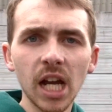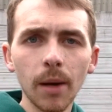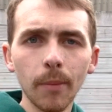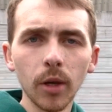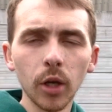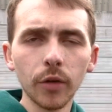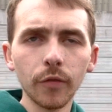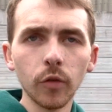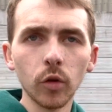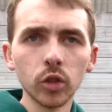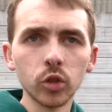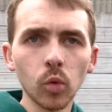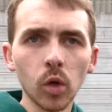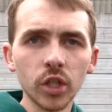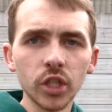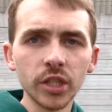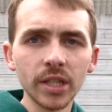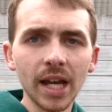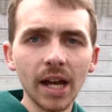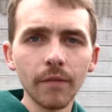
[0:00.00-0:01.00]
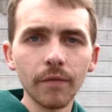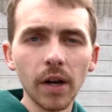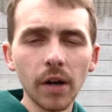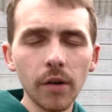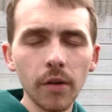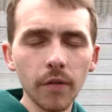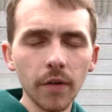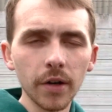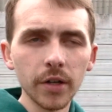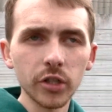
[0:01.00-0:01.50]
I'll be looking forward to watching that.
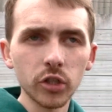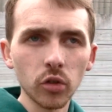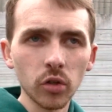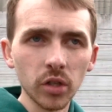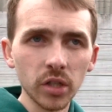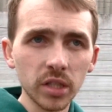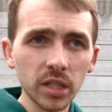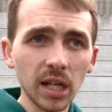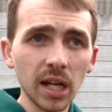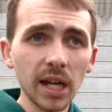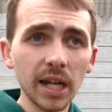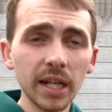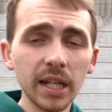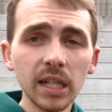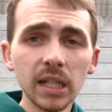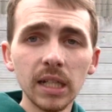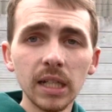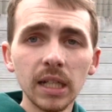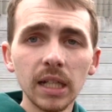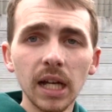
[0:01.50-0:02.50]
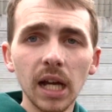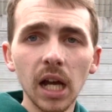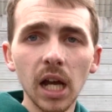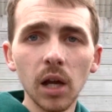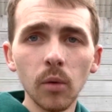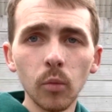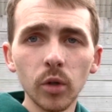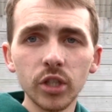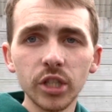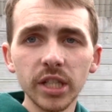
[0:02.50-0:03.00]
Very, very strong side,
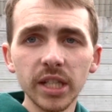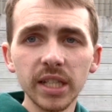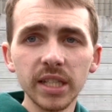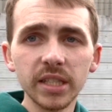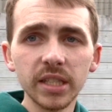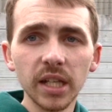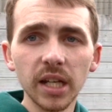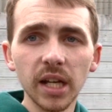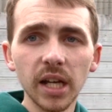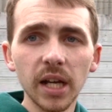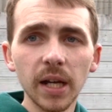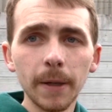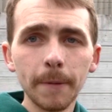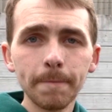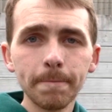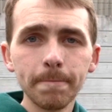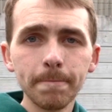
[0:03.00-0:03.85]
um, which is uh,